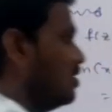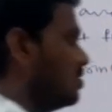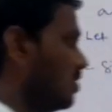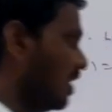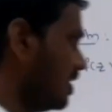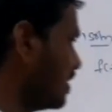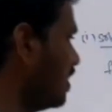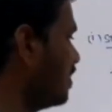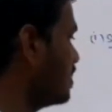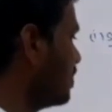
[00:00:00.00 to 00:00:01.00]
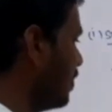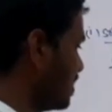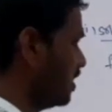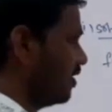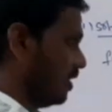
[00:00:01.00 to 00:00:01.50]
So that is continuous, the
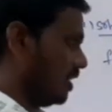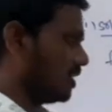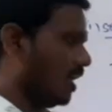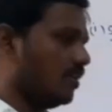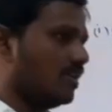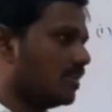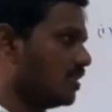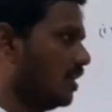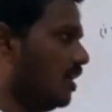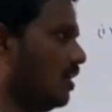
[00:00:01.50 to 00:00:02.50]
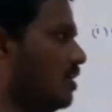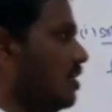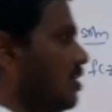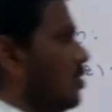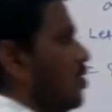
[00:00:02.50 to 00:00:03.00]
partial that is continuous,
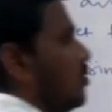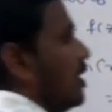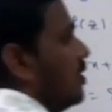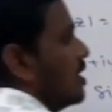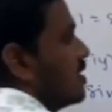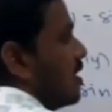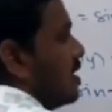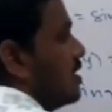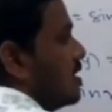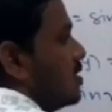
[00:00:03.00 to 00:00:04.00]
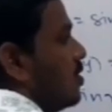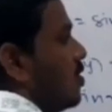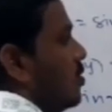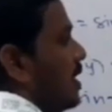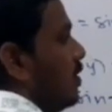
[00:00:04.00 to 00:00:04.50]
dou u by dou x, sorry, this is dou
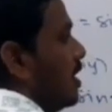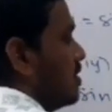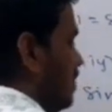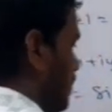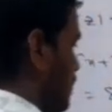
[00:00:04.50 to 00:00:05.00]
u by dou x, no?